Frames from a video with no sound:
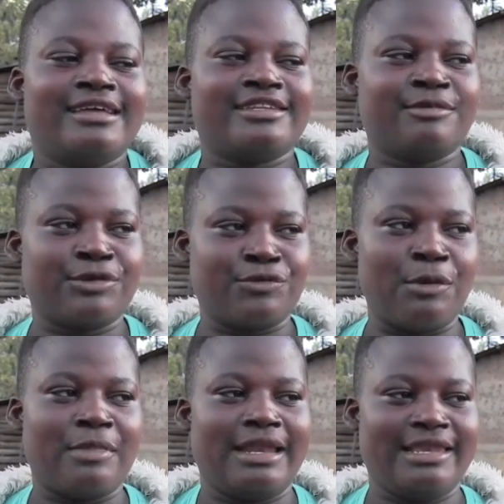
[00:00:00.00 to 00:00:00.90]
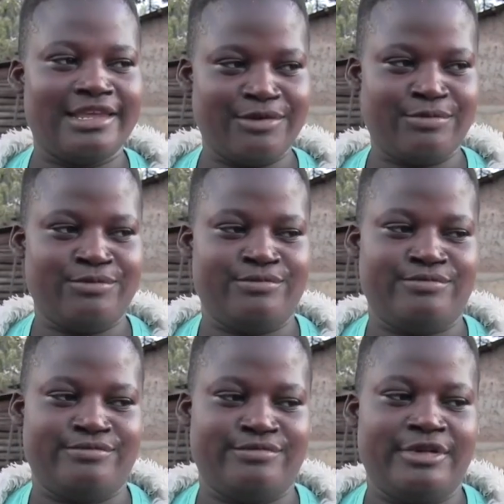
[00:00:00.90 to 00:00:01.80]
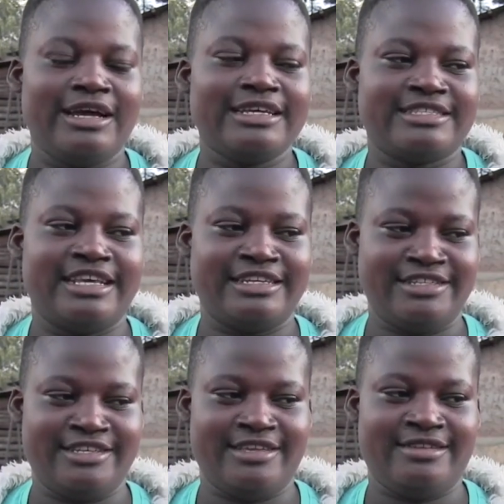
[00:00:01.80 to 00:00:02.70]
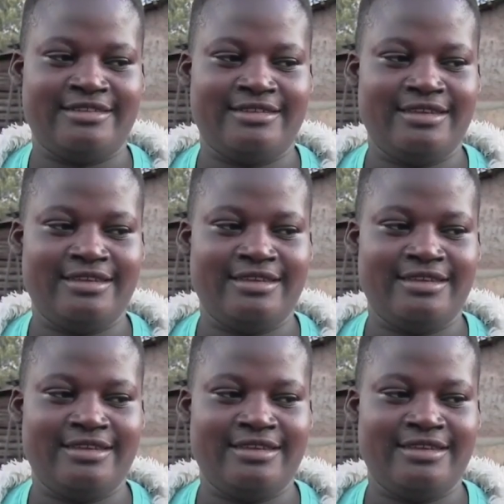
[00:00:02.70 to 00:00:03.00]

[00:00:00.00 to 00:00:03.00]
natamani kuwa mwalimu. Asanteni.